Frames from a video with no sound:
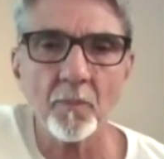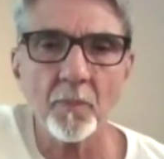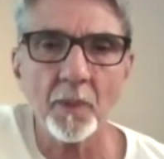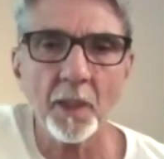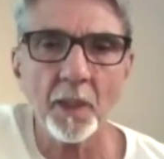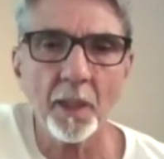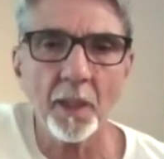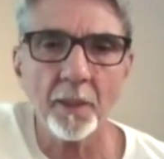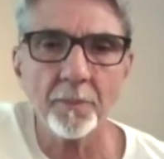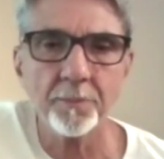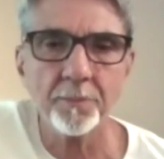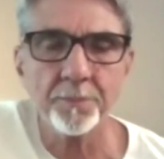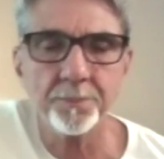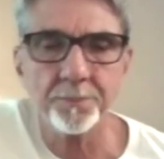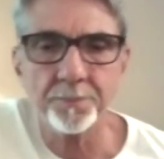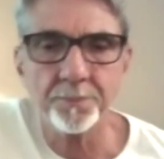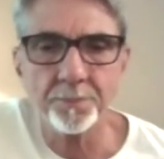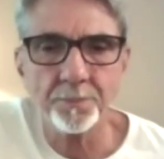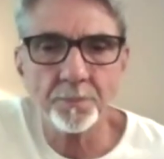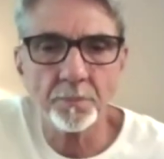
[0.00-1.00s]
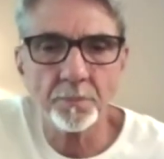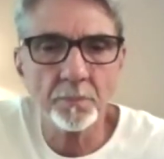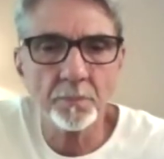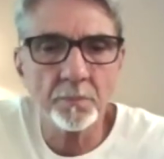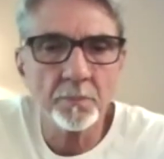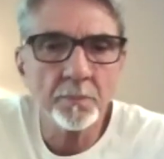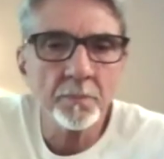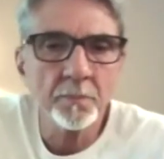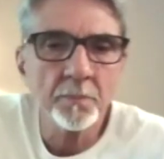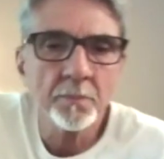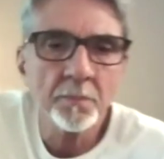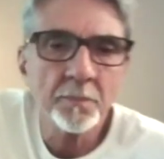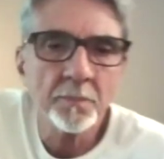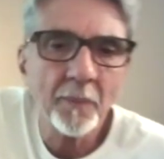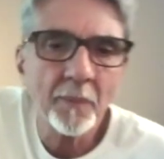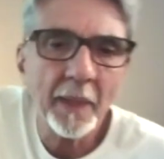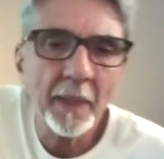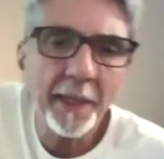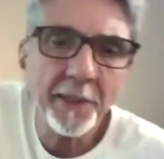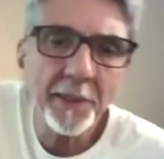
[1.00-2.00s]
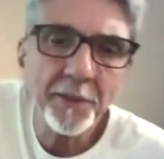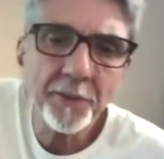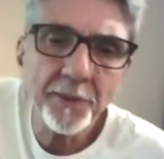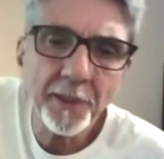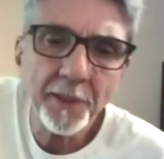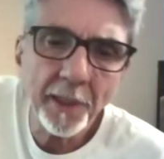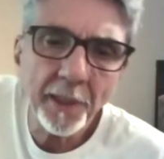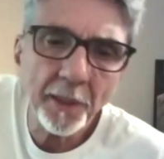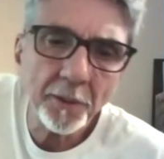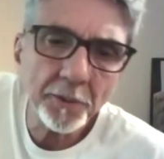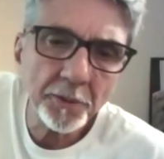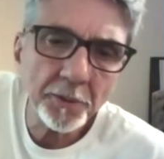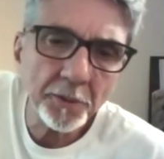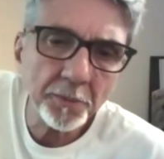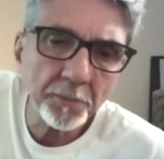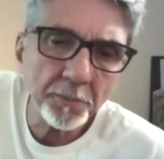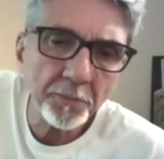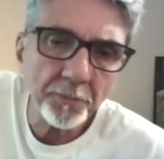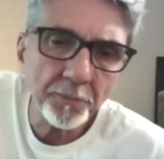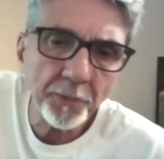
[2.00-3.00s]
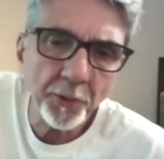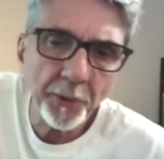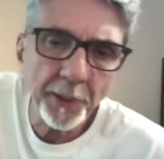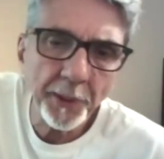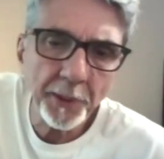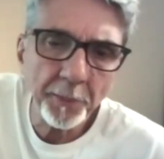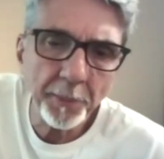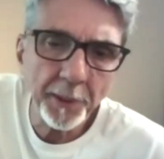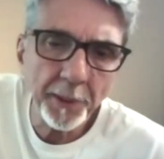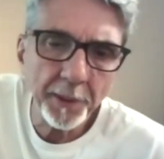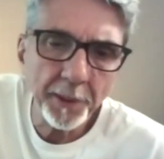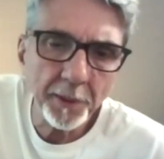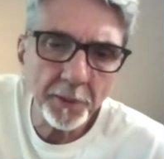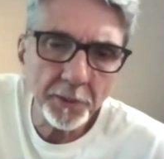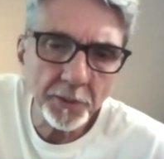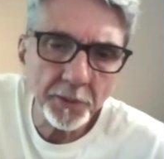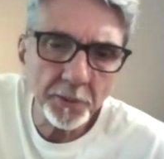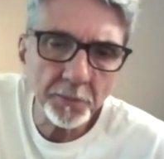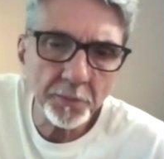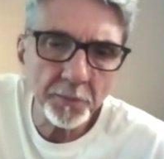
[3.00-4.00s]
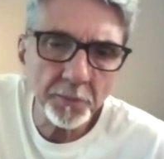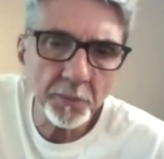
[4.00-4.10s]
Yeah. Anything else from anybody else?